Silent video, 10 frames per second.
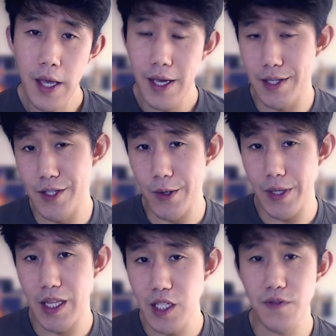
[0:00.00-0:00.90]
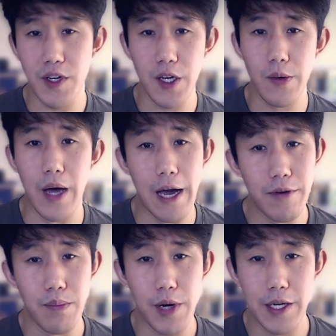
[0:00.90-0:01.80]
And so in this video, I
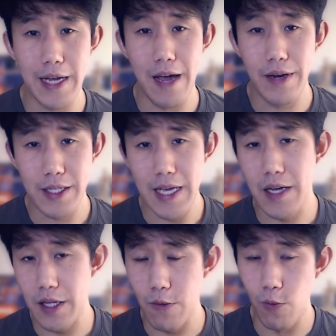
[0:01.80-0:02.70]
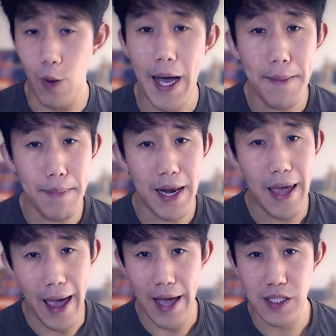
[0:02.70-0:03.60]
want to break down exactly why
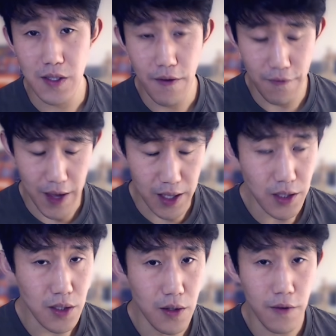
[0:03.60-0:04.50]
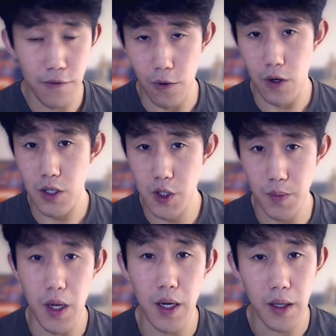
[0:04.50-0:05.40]
meta ads fails for
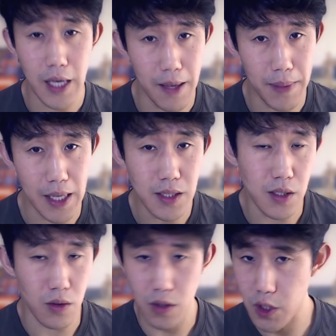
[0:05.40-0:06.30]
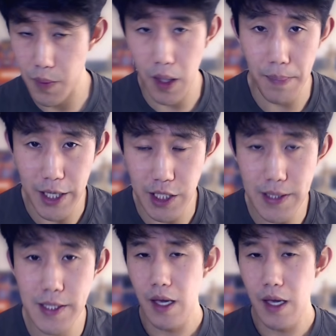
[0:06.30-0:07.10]
small campaigns or small budgets,